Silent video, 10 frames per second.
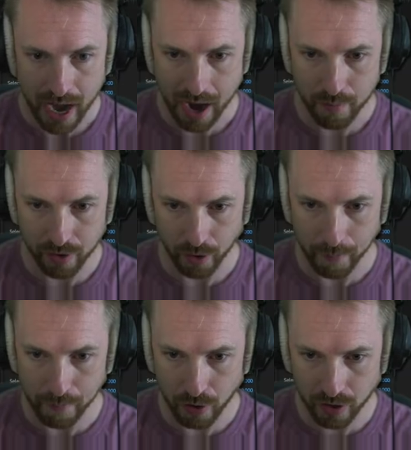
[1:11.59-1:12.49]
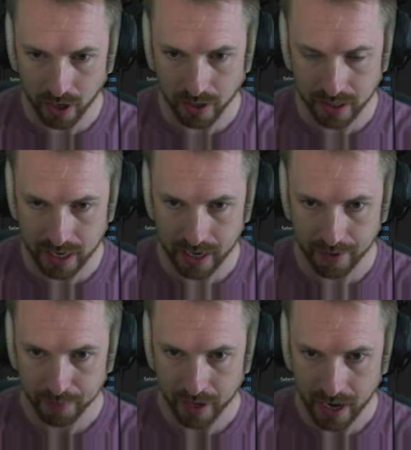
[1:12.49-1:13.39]
and we've got the podcast here
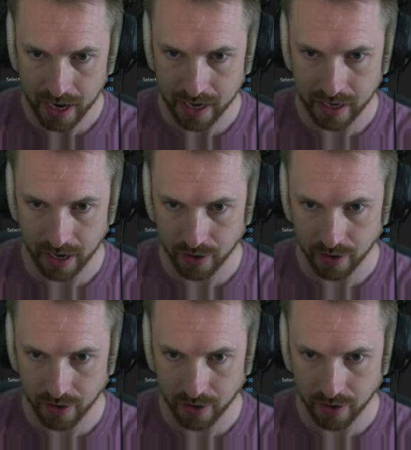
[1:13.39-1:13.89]
in